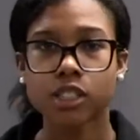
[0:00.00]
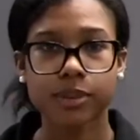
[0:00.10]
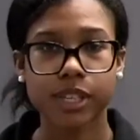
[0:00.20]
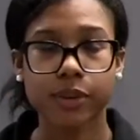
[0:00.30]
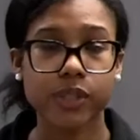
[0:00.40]

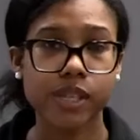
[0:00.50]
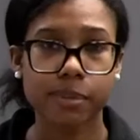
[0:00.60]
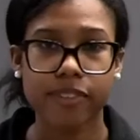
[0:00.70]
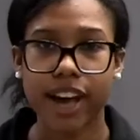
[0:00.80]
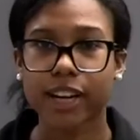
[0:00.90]
So it's going to
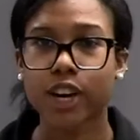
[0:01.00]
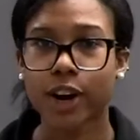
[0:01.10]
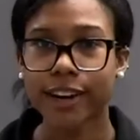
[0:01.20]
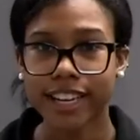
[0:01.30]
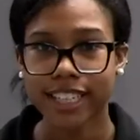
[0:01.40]
provide
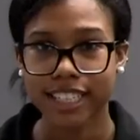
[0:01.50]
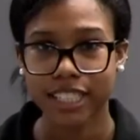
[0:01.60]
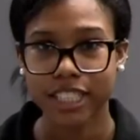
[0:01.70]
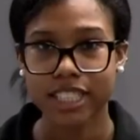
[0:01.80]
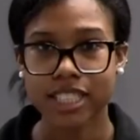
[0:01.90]
current
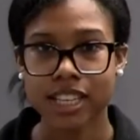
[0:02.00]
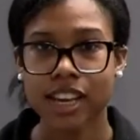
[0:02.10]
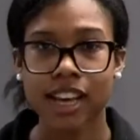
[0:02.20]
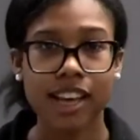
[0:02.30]
conditions